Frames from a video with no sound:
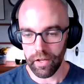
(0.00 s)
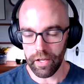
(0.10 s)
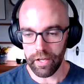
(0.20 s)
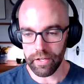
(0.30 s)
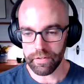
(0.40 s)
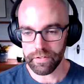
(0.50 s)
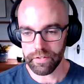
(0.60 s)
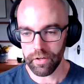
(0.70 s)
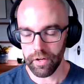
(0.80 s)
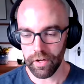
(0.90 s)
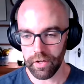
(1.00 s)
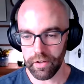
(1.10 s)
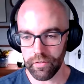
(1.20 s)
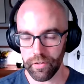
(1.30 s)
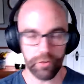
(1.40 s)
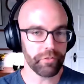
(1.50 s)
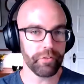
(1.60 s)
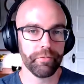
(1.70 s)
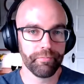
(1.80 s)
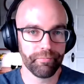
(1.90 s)
and
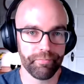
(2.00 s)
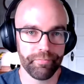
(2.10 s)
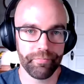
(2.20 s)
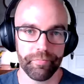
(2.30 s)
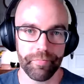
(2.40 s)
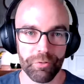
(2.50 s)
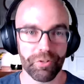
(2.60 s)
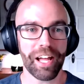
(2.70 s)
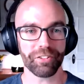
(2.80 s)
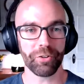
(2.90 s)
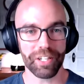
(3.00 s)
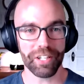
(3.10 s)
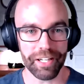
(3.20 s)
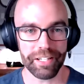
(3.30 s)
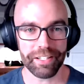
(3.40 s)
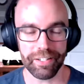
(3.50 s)
there's a lot going on.